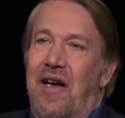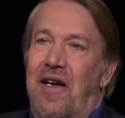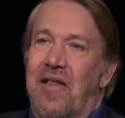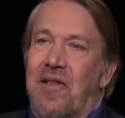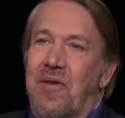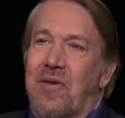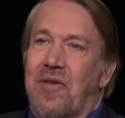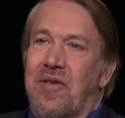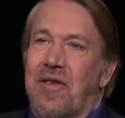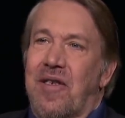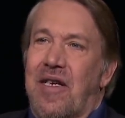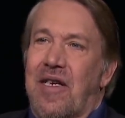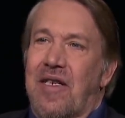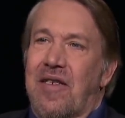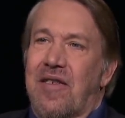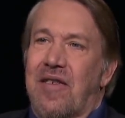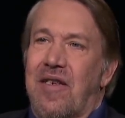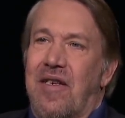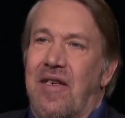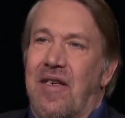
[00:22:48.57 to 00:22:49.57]
those
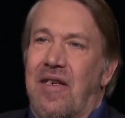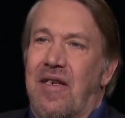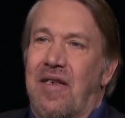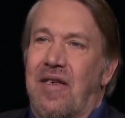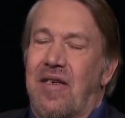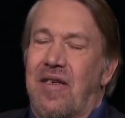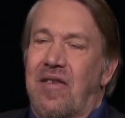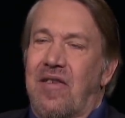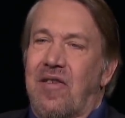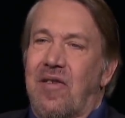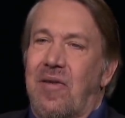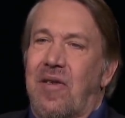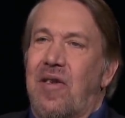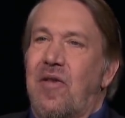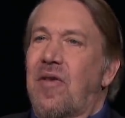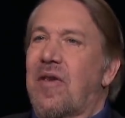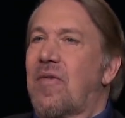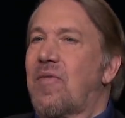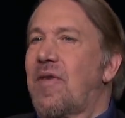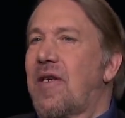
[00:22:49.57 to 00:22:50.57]
things so that
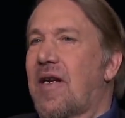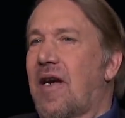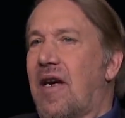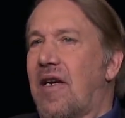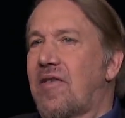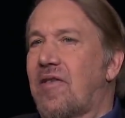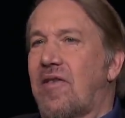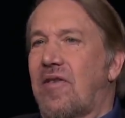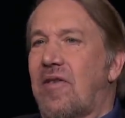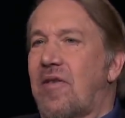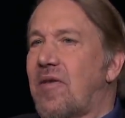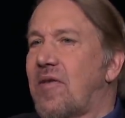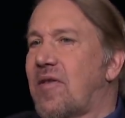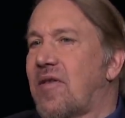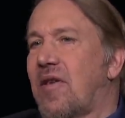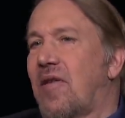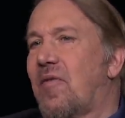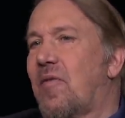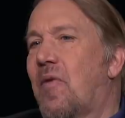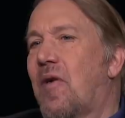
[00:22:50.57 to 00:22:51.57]
you can reconstitute
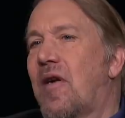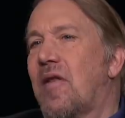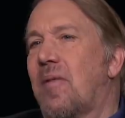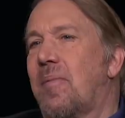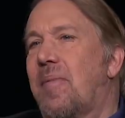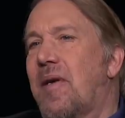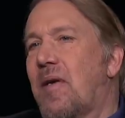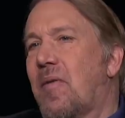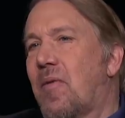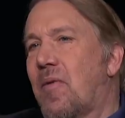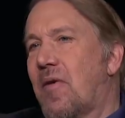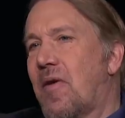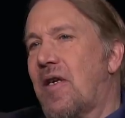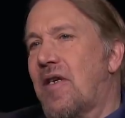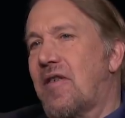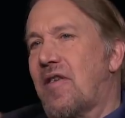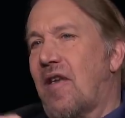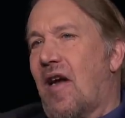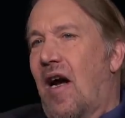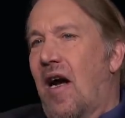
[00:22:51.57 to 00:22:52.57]
yourself. One of the big
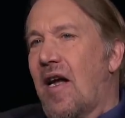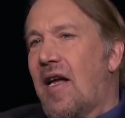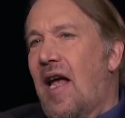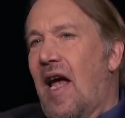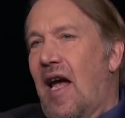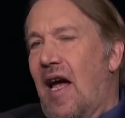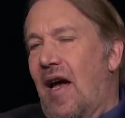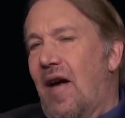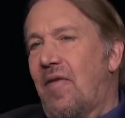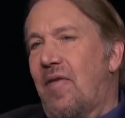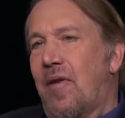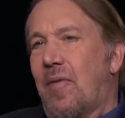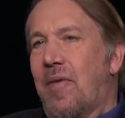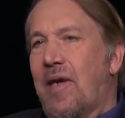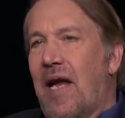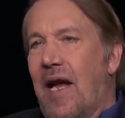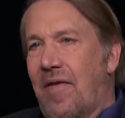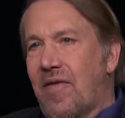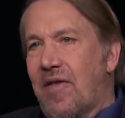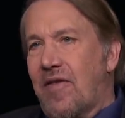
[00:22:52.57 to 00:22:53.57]
worries I have that
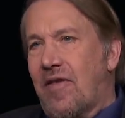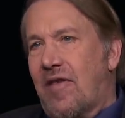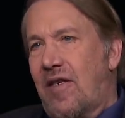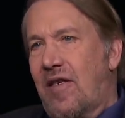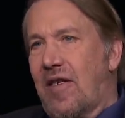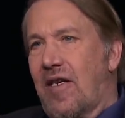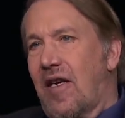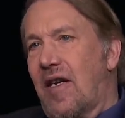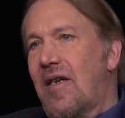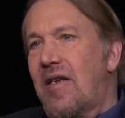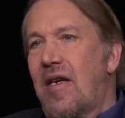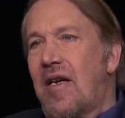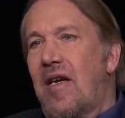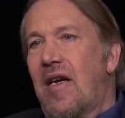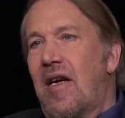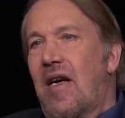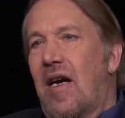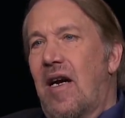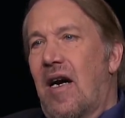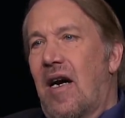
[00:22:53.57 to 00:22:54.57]
we haven't seen yet
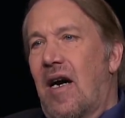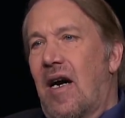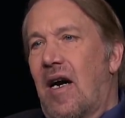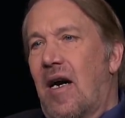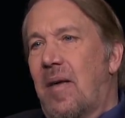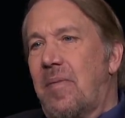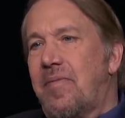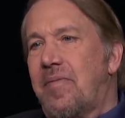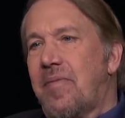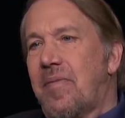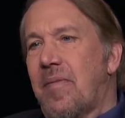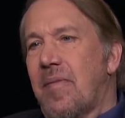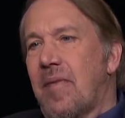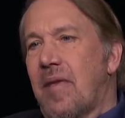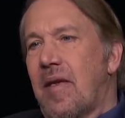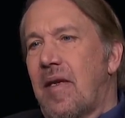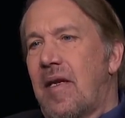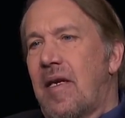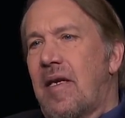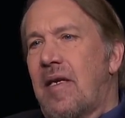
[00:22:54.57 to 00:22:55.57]

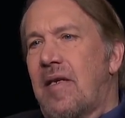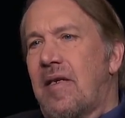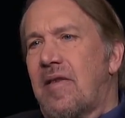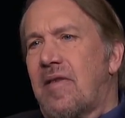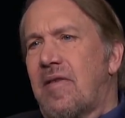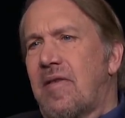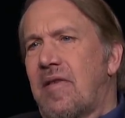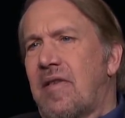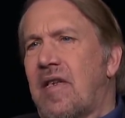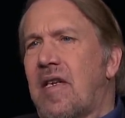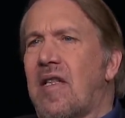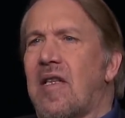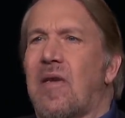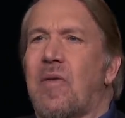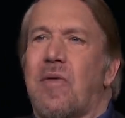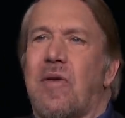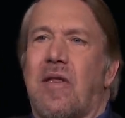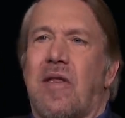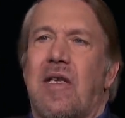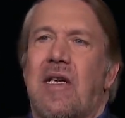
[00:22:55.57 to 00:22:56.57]
is
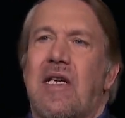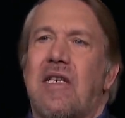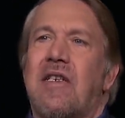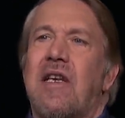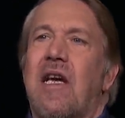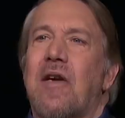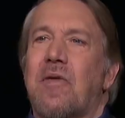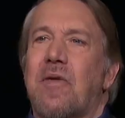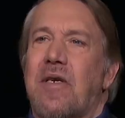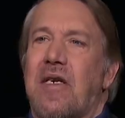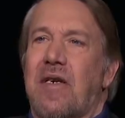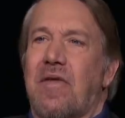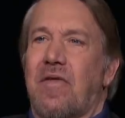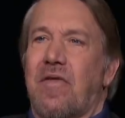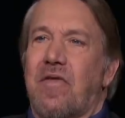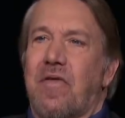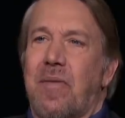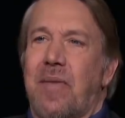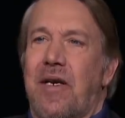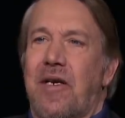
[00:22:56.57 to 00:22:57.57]
dealing with the integrity of
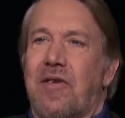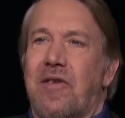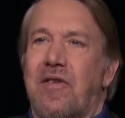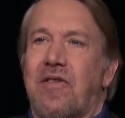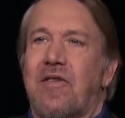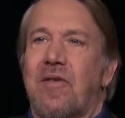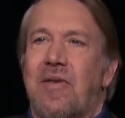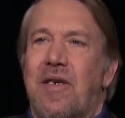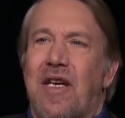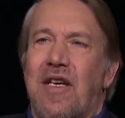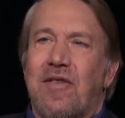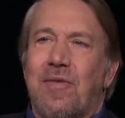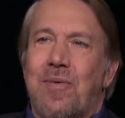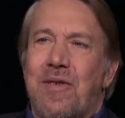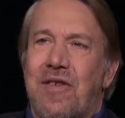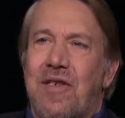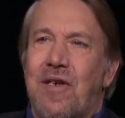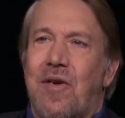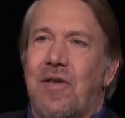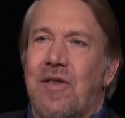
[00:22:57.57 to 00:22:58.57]
information. So yes, we
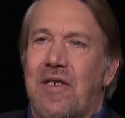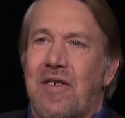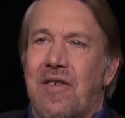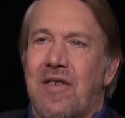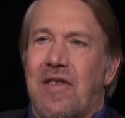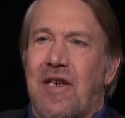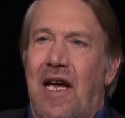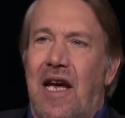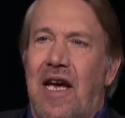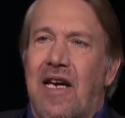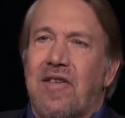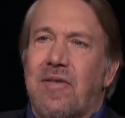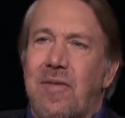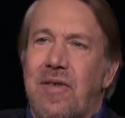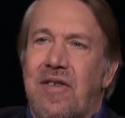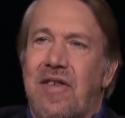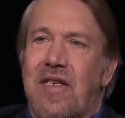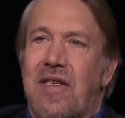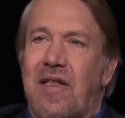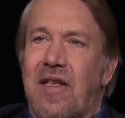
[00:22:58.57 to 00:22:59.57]
see all these attacks, we
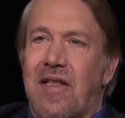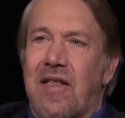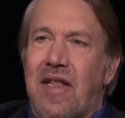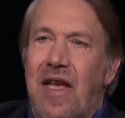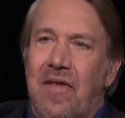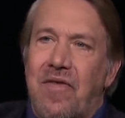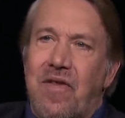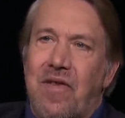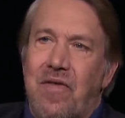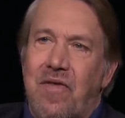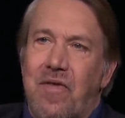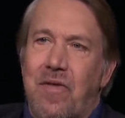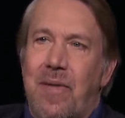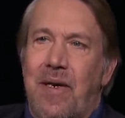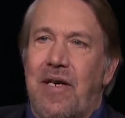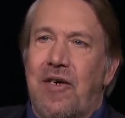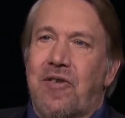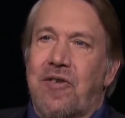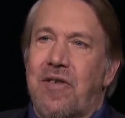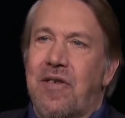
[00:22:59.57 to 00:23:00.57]
see the theft of
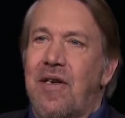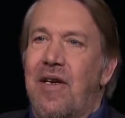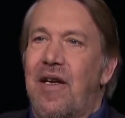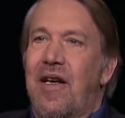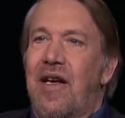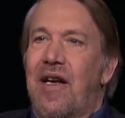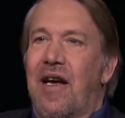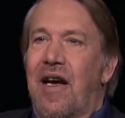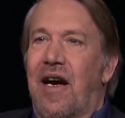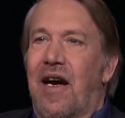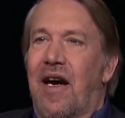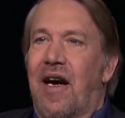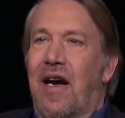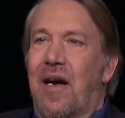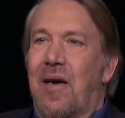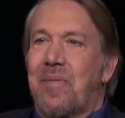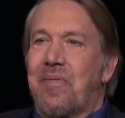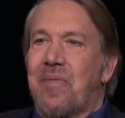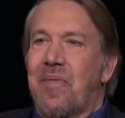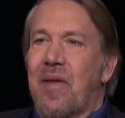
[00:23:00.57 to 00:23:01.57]
information,
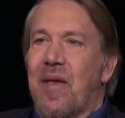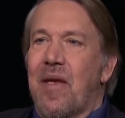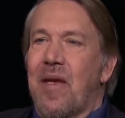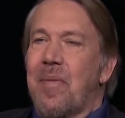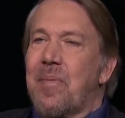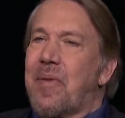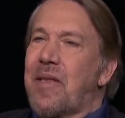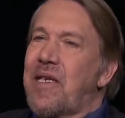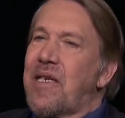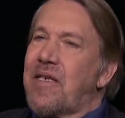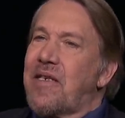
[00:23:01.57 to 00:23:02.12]
but the